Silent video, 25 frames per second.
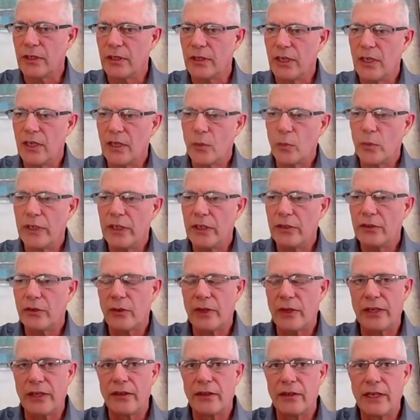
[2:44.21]
We need to
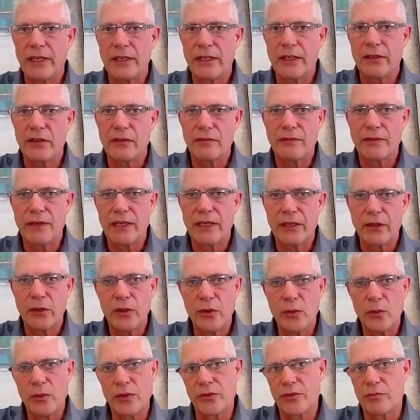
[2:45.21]
identify who
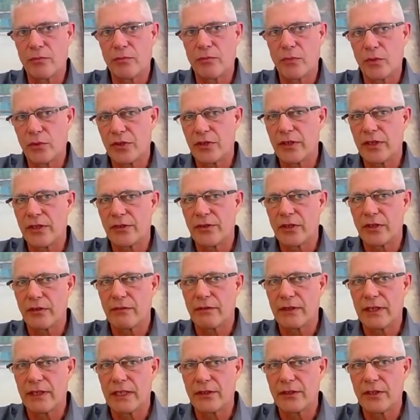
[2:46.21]
is most
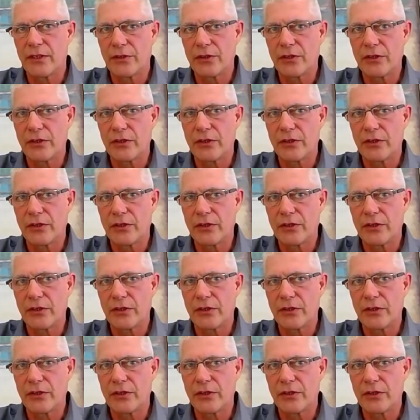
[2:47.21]
disadvantaged